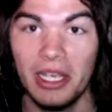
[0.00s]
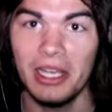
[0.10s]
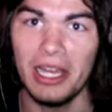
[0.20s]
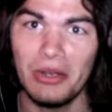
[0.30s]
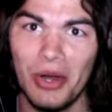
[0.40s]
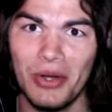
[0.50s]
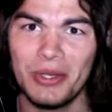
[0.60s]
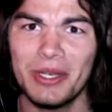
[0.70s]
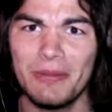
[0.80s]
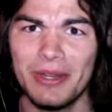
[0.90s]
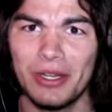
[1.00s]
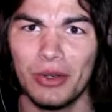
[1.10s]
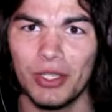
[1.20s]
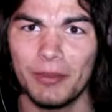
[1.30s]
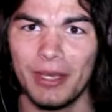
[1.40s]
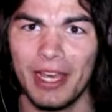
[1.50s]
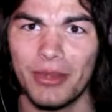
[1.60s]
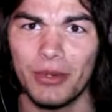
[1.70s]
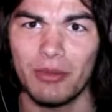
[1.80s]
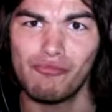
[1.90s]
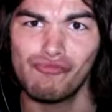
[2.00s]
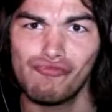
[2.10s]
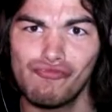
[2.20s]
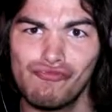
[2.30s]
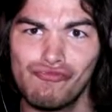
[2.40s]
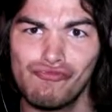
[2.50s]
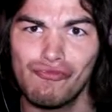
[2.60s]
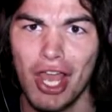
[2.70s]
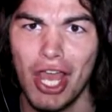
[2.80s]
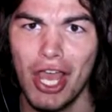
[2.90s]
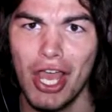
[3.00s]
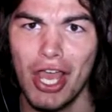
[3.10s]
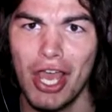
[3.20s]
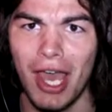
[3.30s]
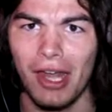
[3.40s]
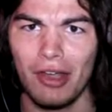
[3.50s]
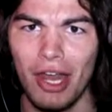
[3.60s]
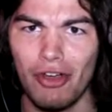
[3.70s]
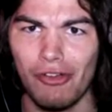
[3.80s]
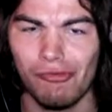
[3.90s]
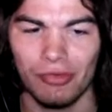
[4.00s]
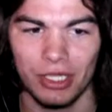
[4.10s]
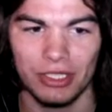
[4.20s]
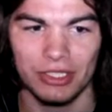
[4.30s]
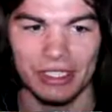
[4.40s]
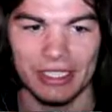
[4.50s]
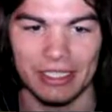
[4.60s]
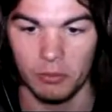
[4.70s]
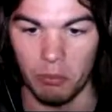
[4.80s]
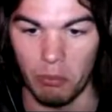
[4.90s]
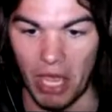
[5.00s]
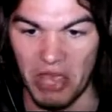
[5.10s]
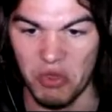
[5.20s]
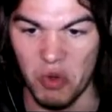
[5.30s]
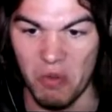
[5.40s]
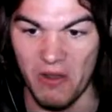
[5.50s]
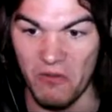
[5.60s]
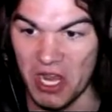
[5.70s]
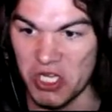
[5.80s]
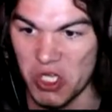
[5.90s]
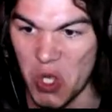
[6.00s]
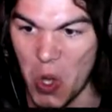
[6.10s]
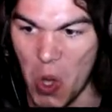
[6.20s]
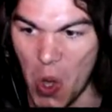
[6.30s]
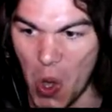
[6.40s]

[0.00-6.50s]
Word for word: How hard could it be to go to the bathroom? I don't know. Let's see. Bathroom adventure.